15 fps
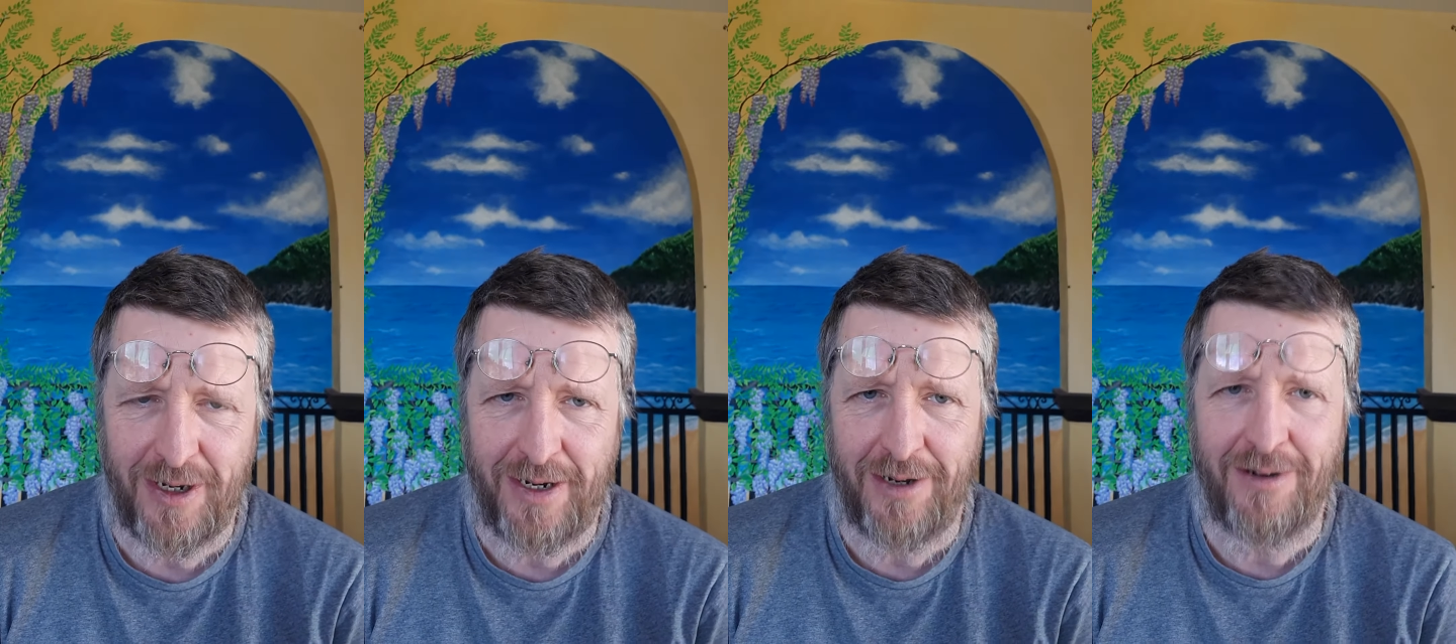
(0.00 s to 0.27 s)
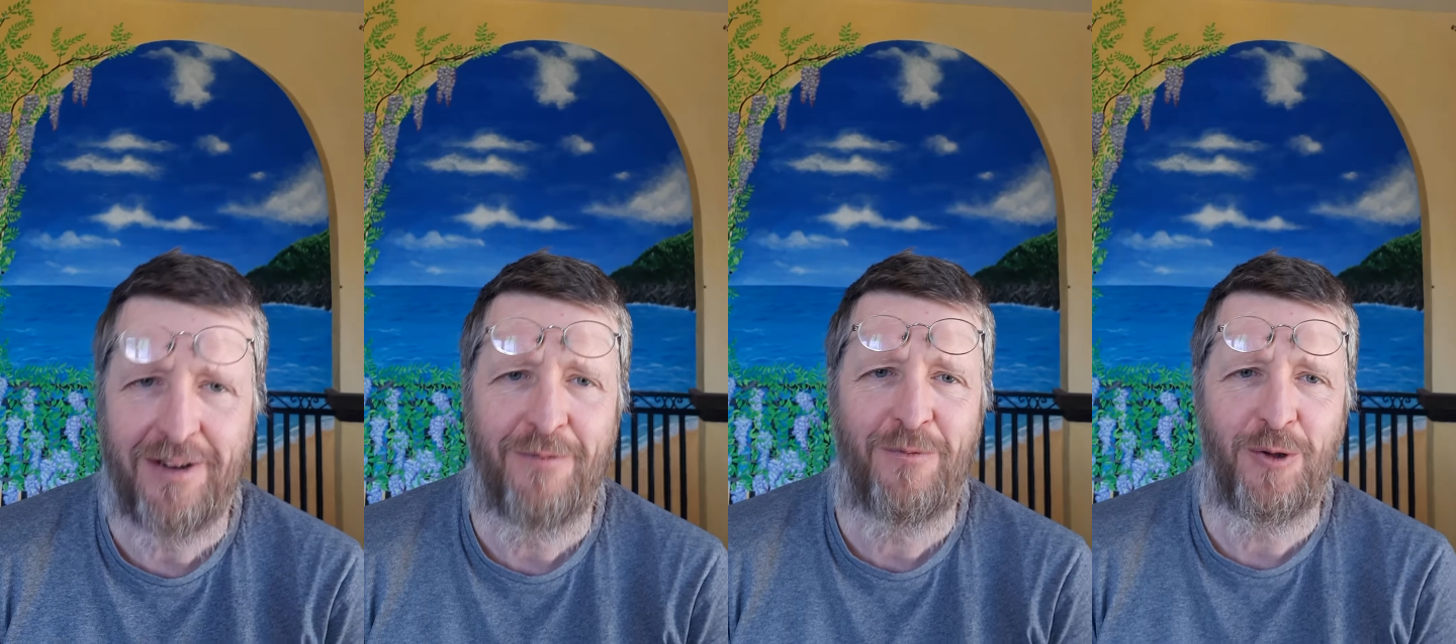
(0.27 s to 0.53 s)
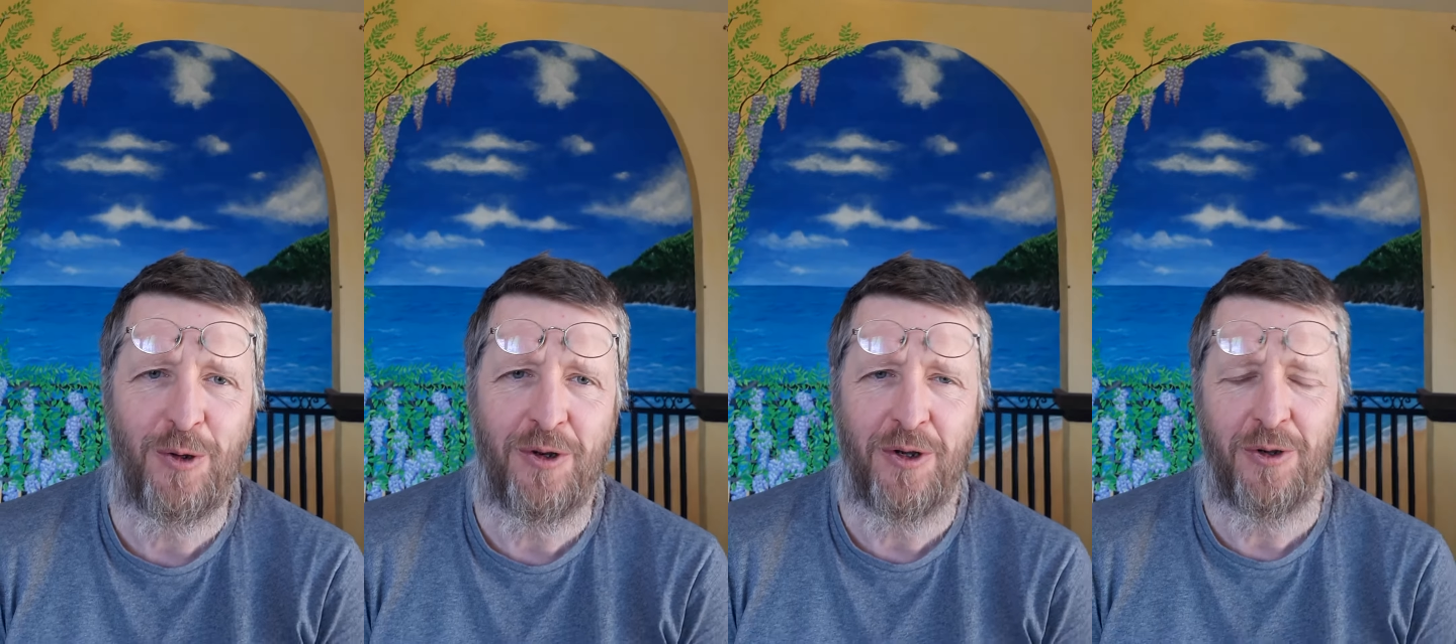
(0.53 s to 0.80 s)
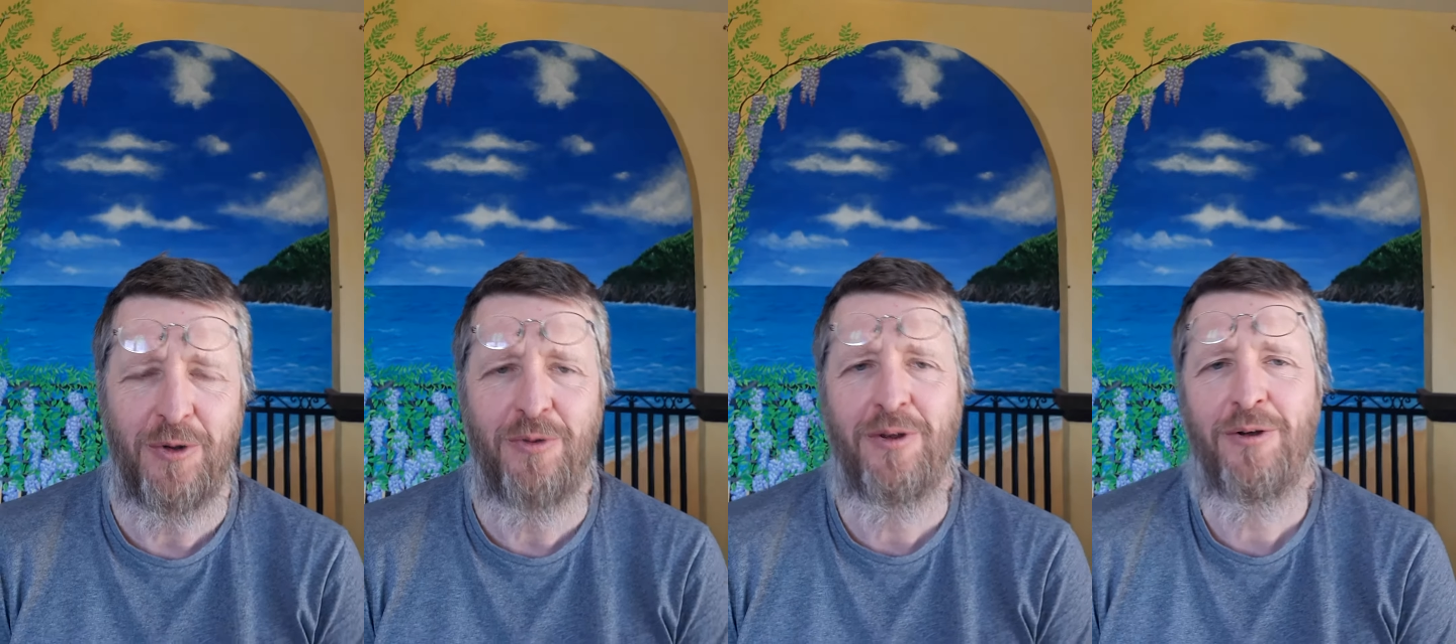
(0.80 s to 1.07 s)
and if you do,
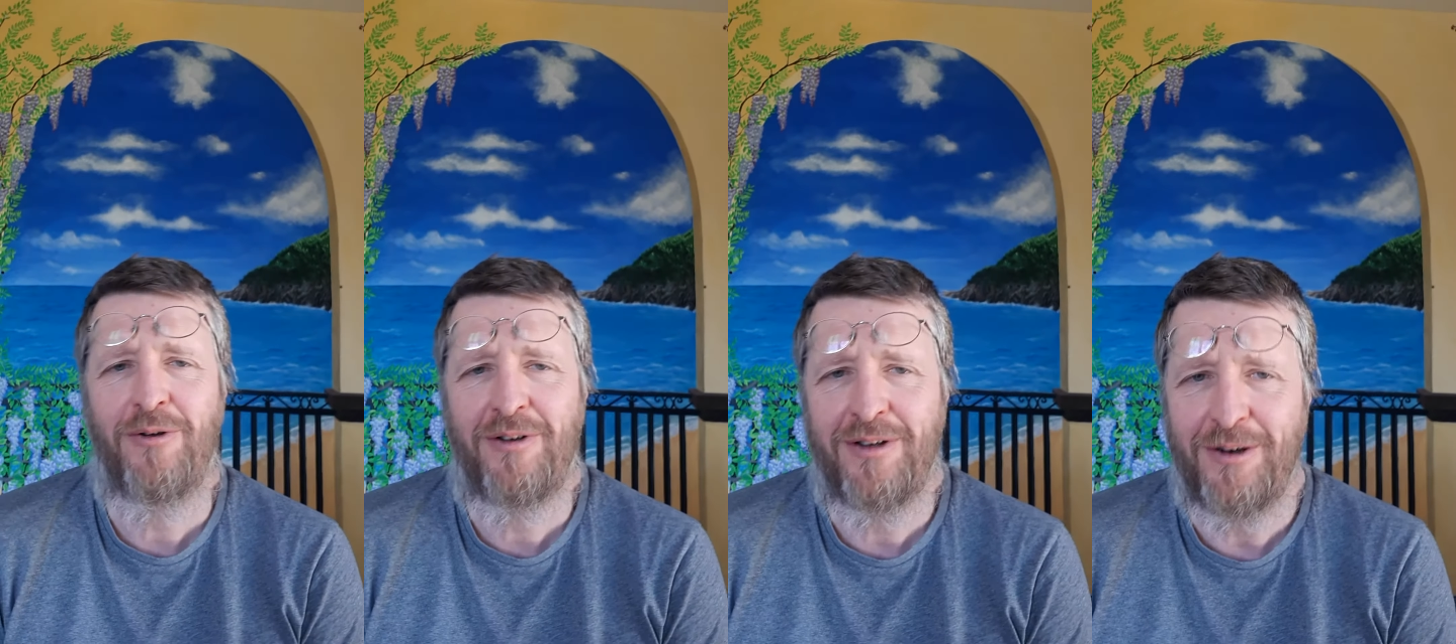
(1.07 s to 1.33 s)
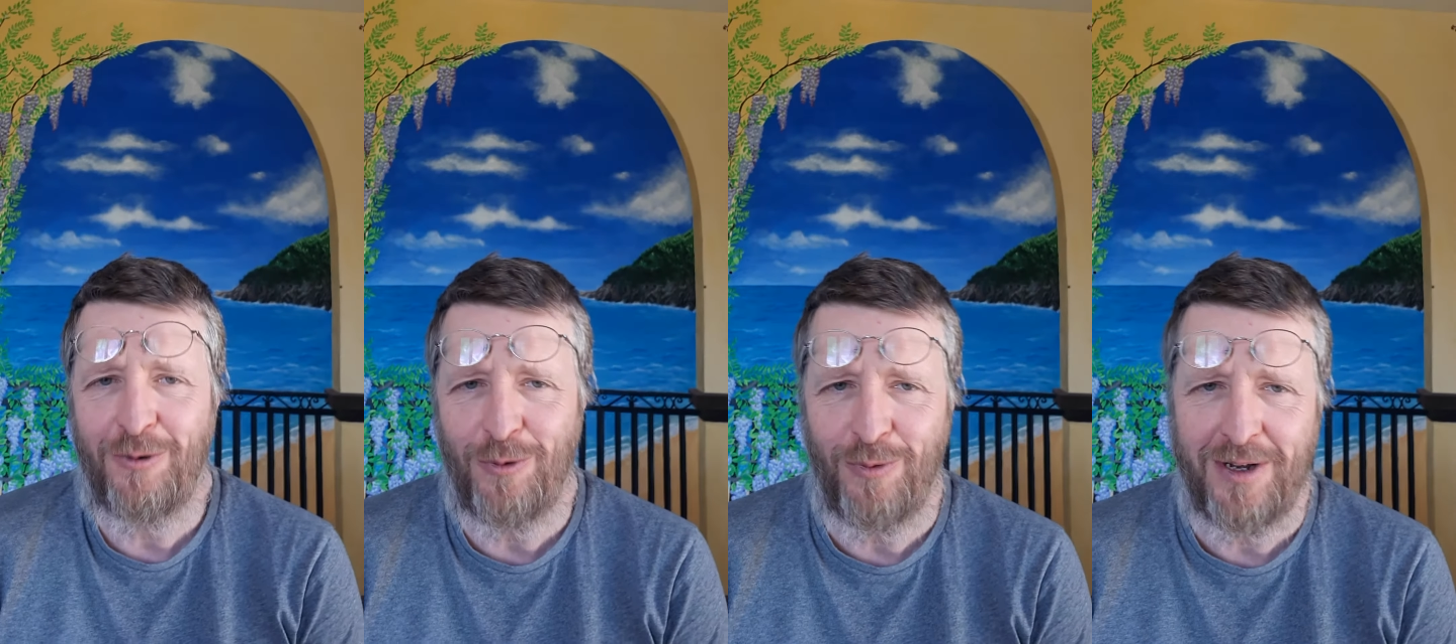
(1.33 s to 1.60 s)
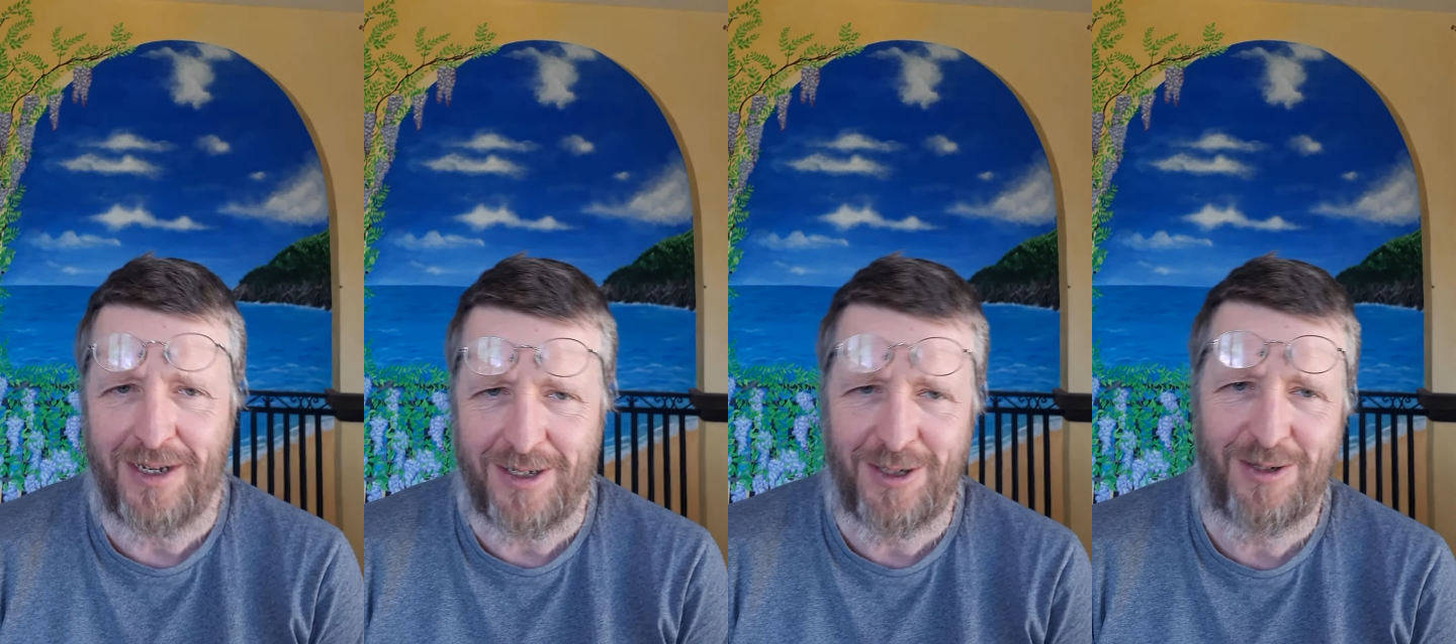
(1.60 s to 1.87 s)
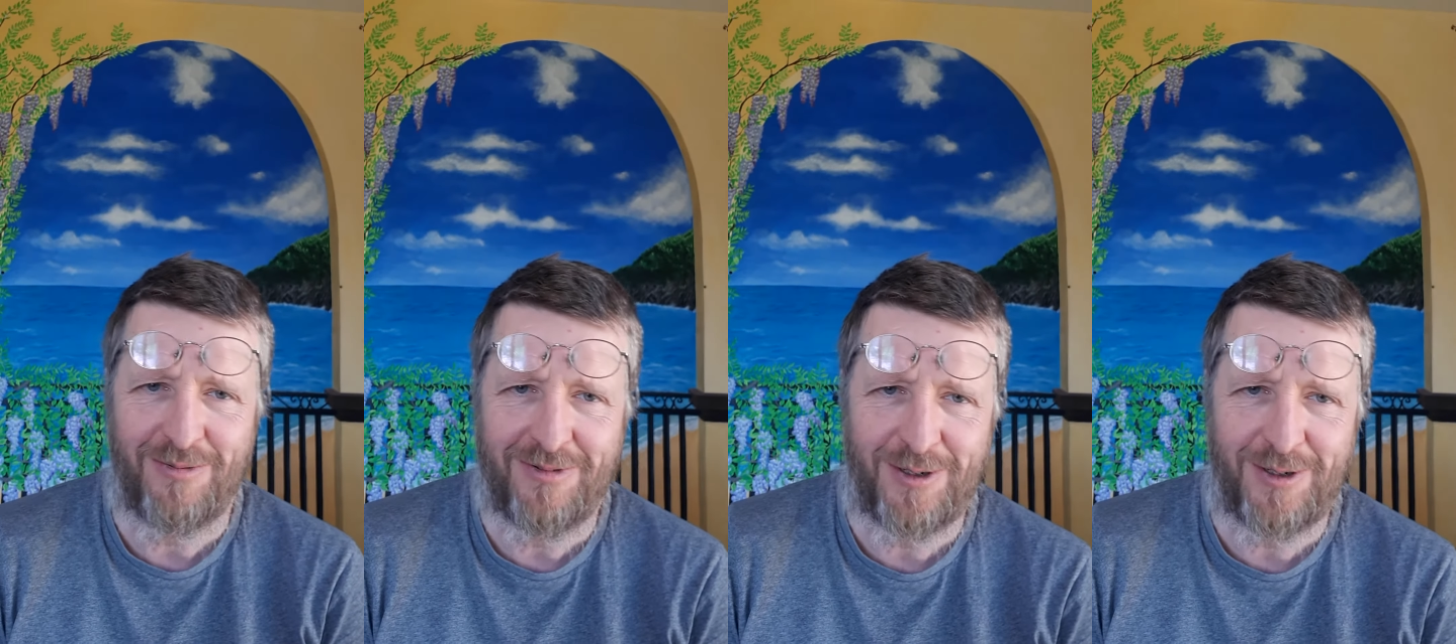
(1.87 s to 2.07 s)
you can always